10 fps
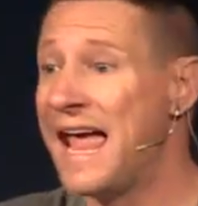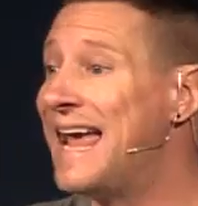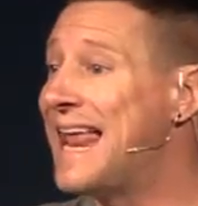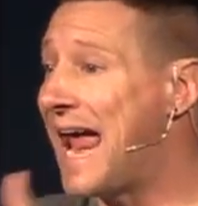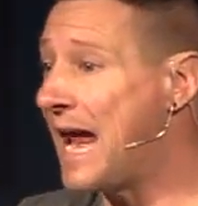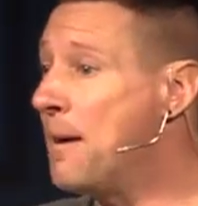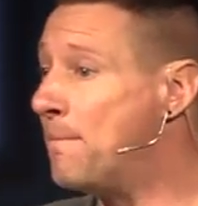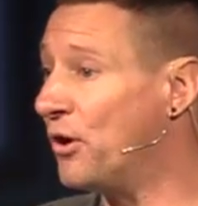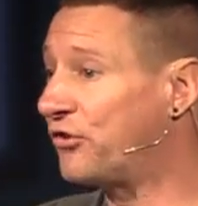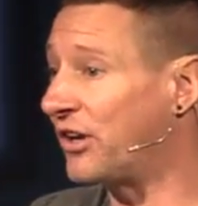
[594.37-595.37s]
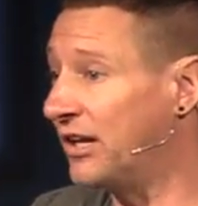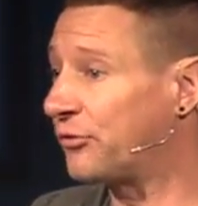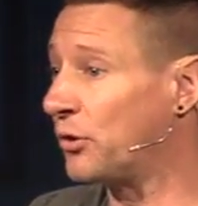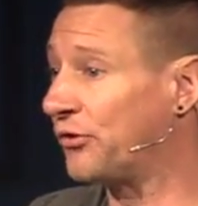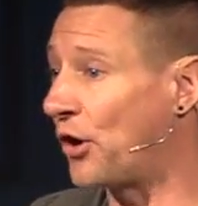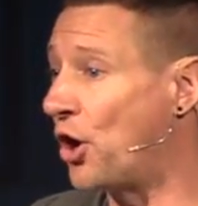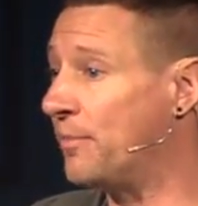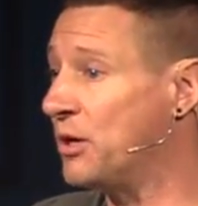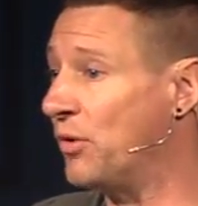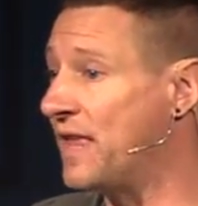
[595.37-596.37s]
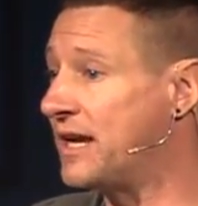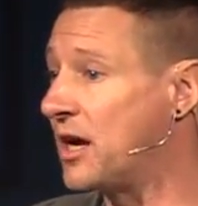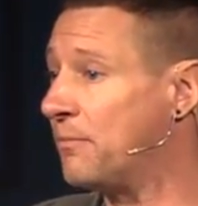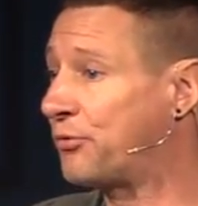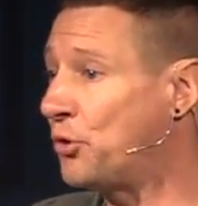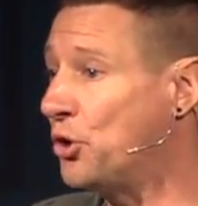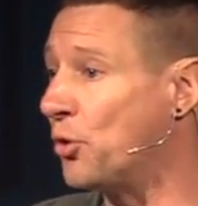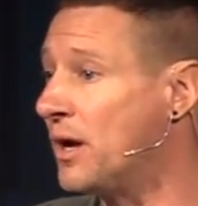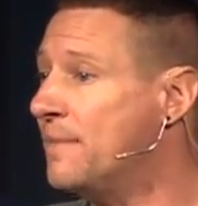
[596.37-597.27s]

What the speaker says: and ambush Israel's army when they come through.